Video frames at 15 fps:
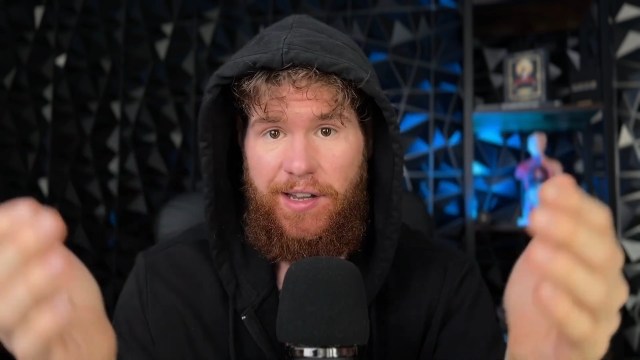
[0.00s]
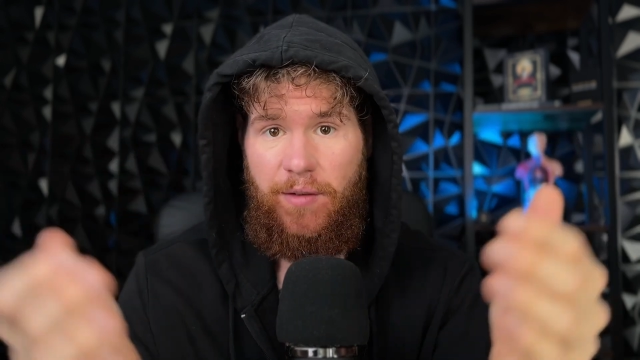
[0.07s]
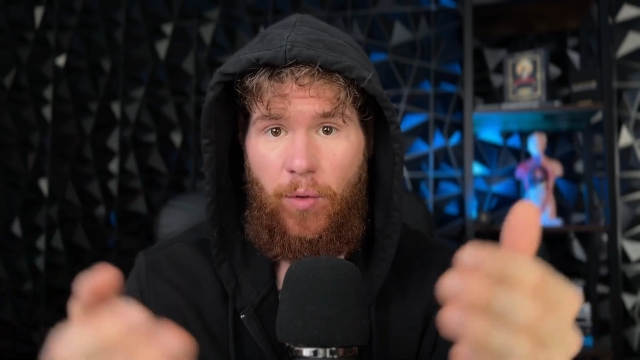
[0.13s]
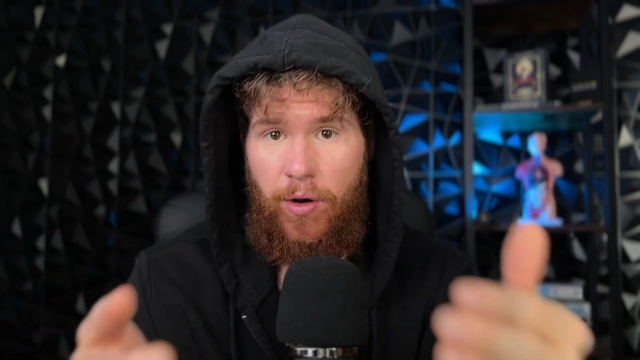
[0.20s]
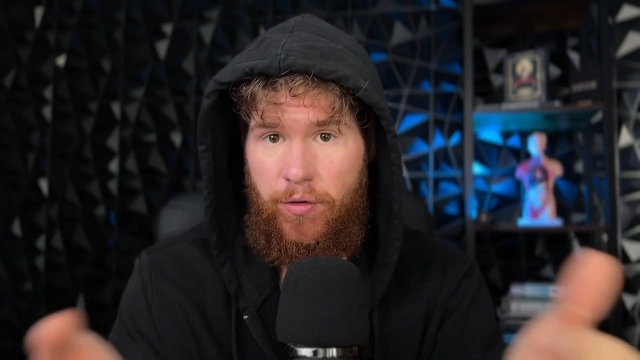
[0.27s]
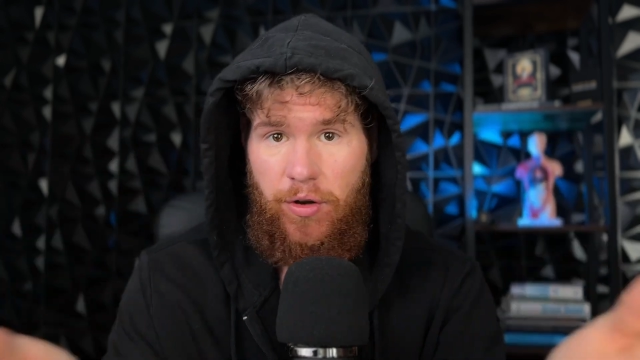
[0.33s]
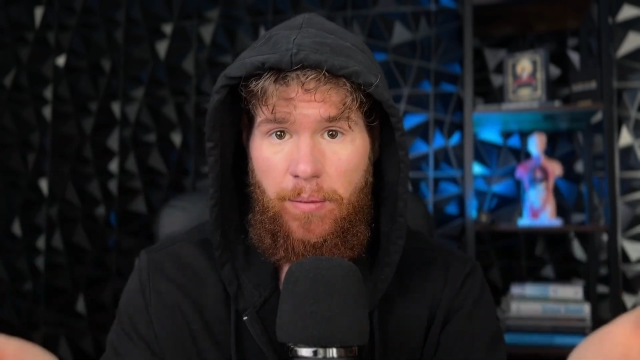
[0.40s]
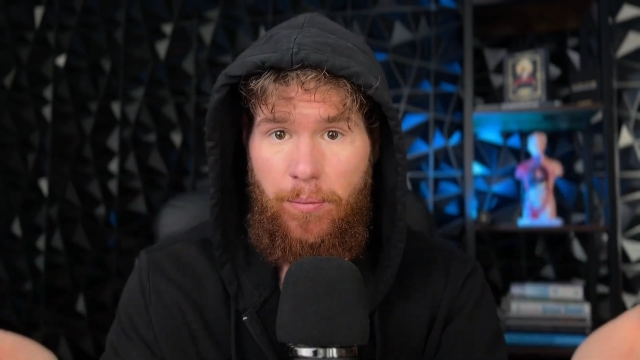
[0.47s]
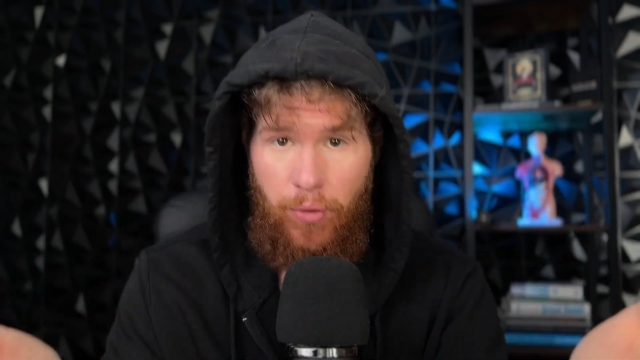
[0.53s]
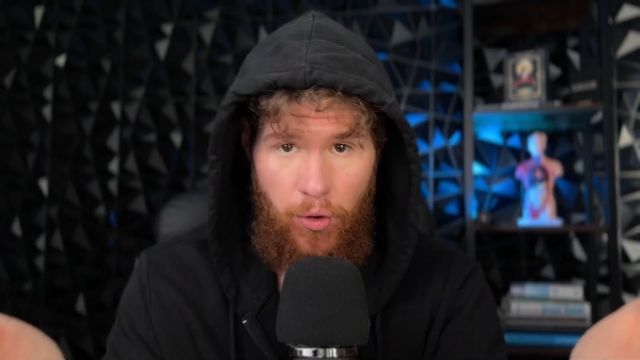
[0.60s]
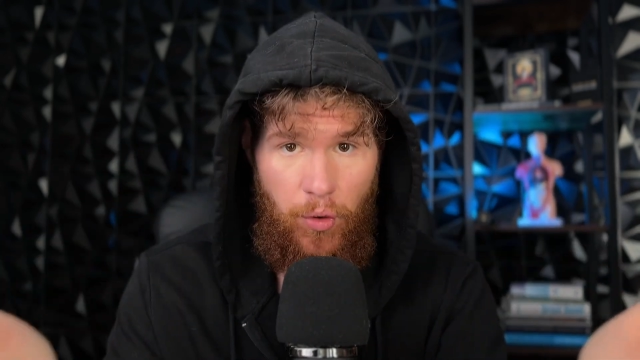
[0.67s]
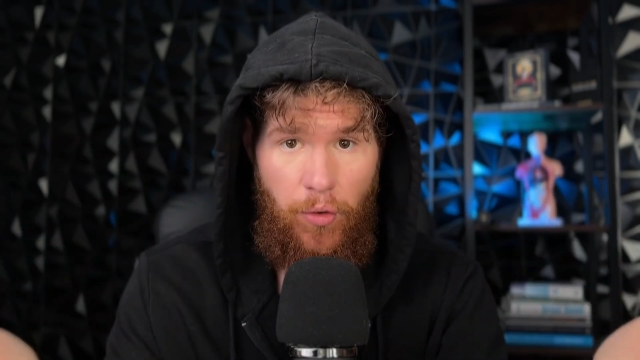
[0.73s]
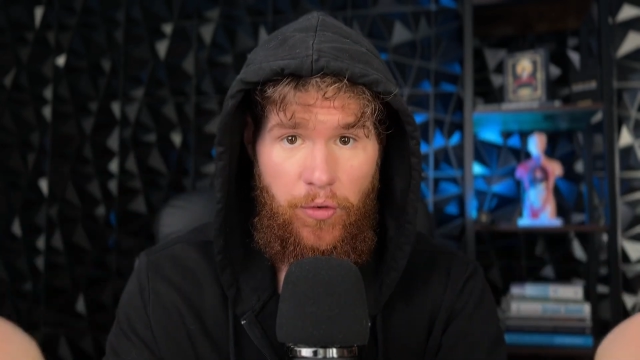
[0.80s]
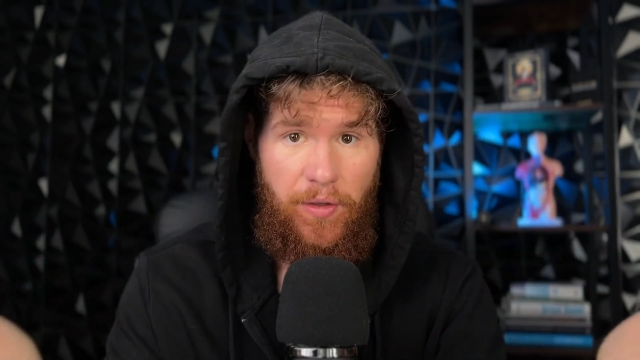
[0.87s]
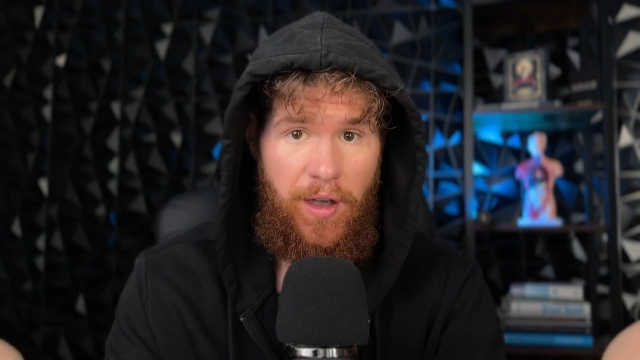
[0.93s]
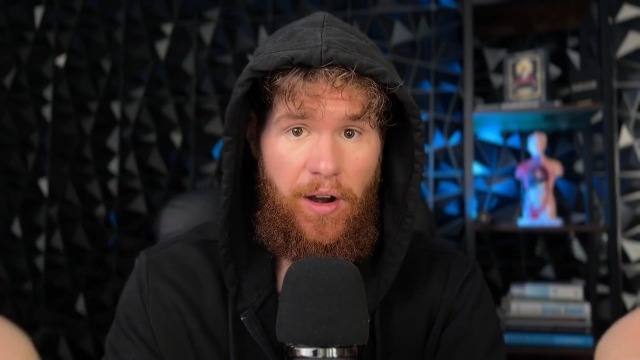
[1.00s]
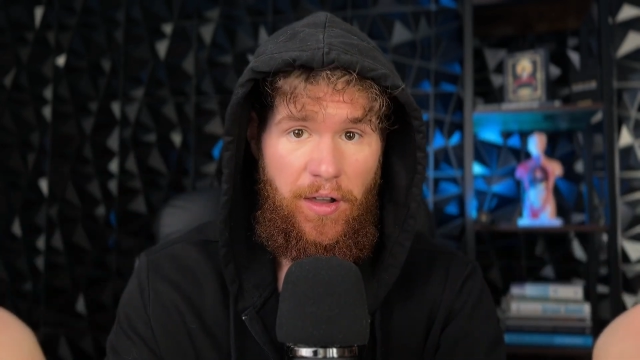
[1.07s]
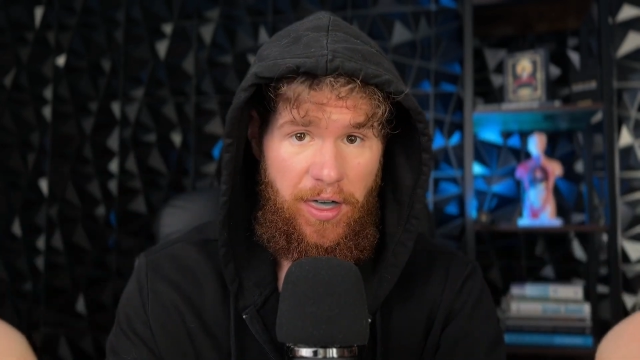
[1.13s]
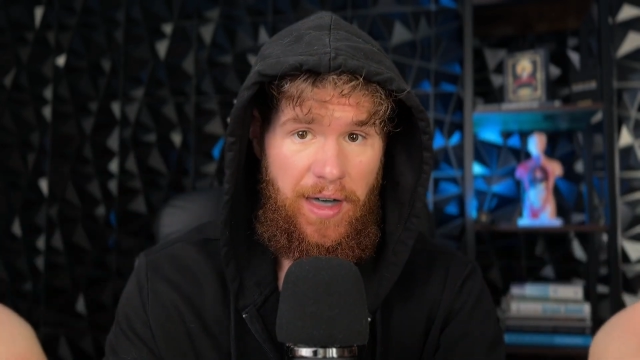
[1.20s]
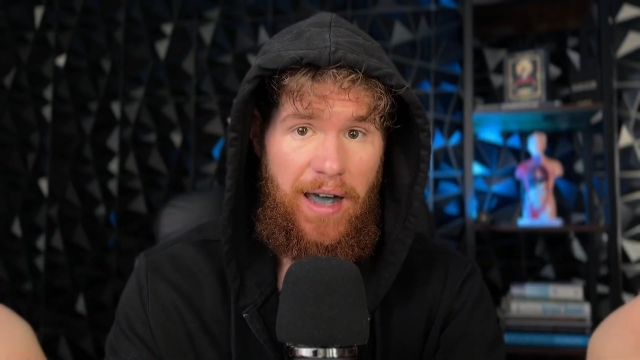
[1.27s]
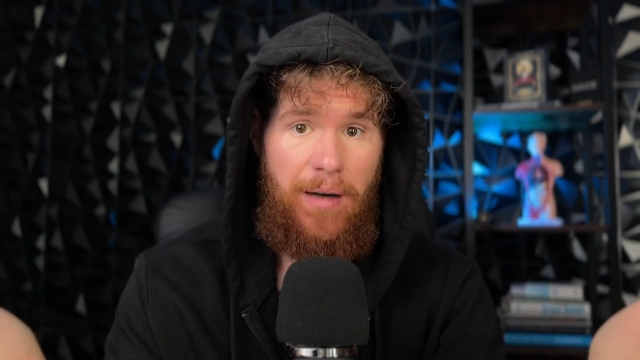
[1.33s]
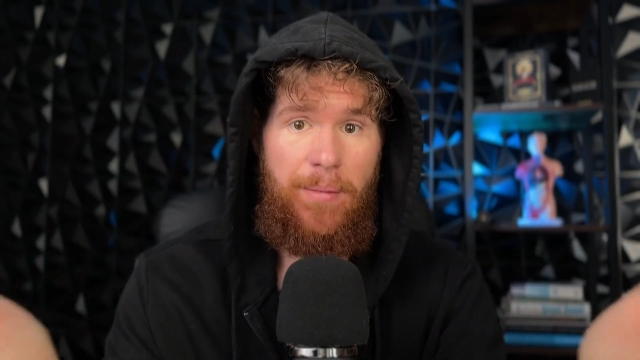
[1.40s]
that want to improve their
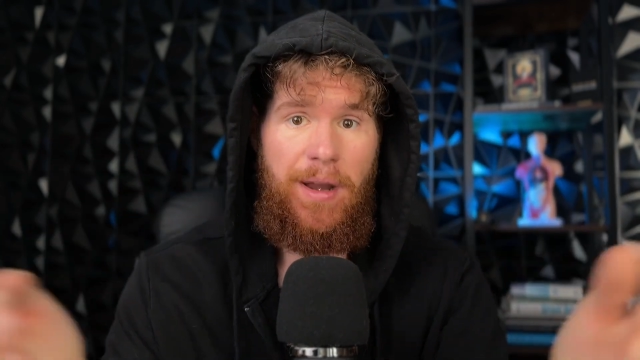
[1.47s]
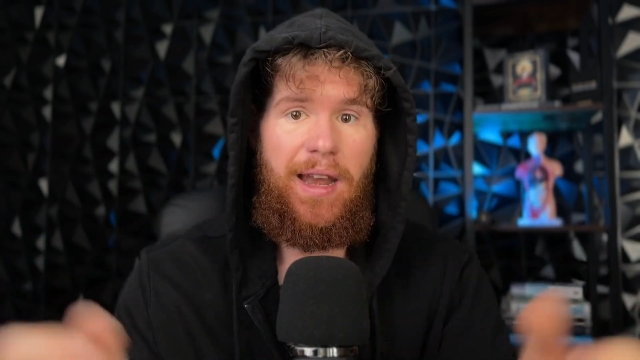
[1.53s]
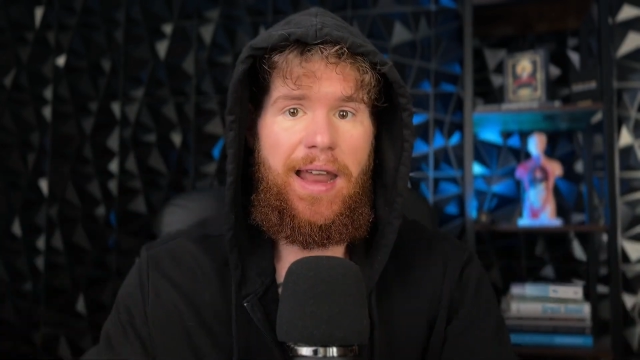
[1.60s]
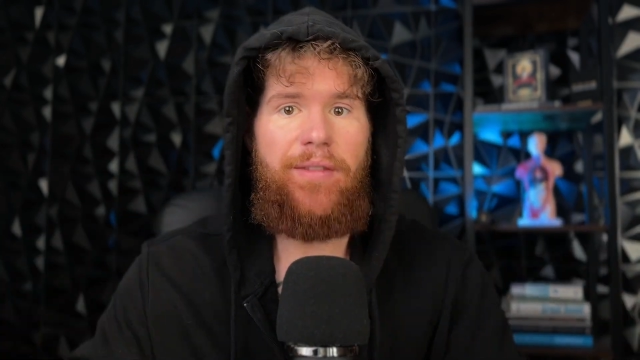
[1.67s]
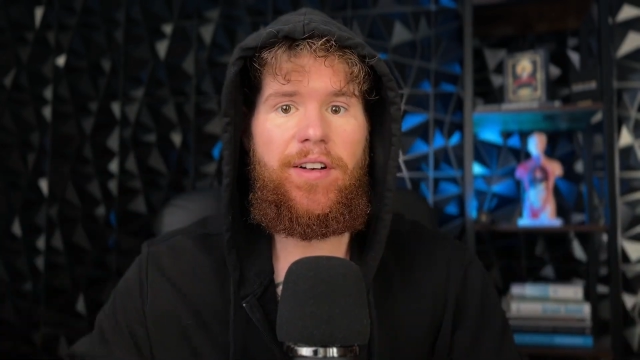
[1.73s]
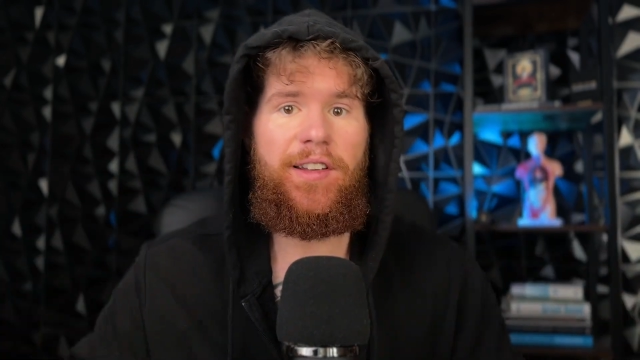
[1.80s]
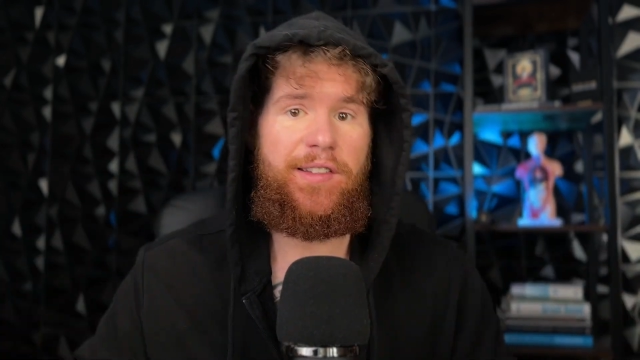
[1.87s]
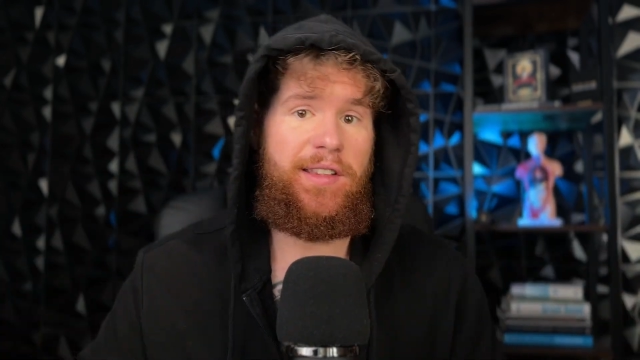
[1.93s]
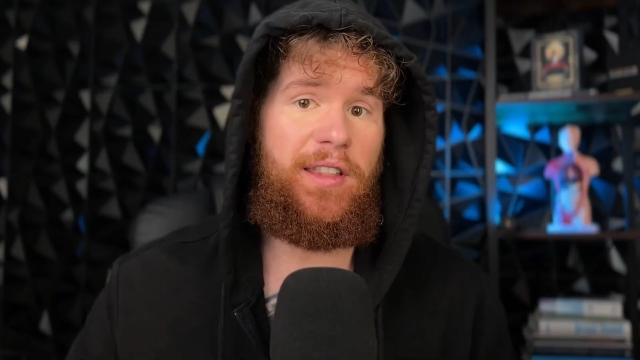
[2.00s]
thiamine levels?